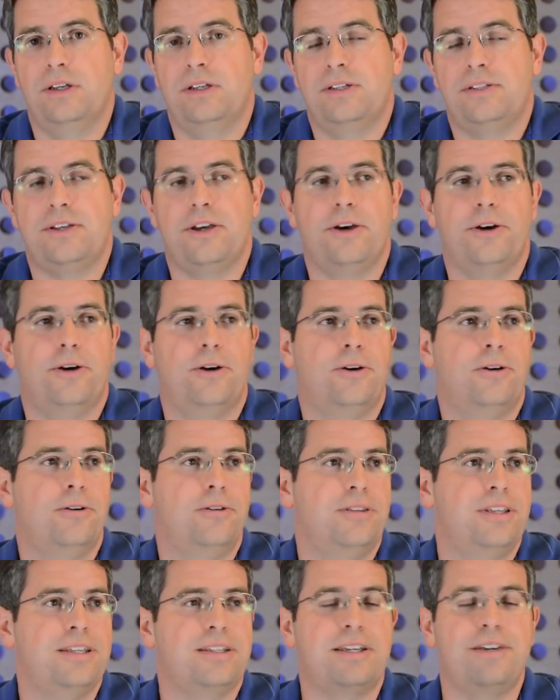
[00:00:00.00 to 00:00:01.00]

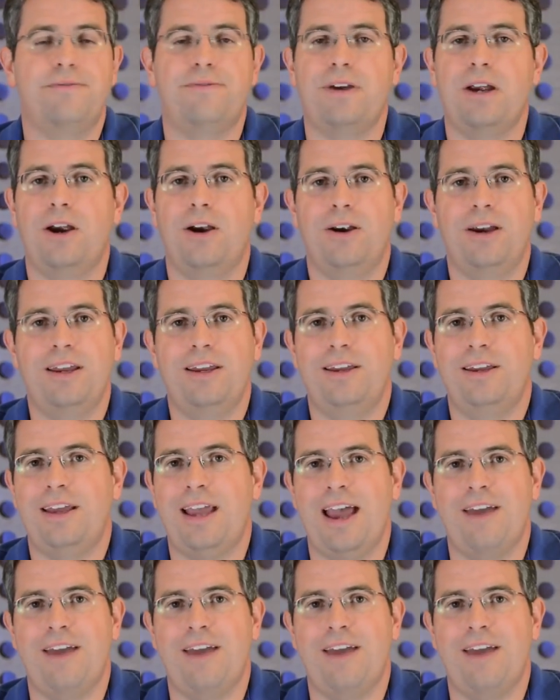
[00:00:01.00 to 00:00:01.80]
So this can vary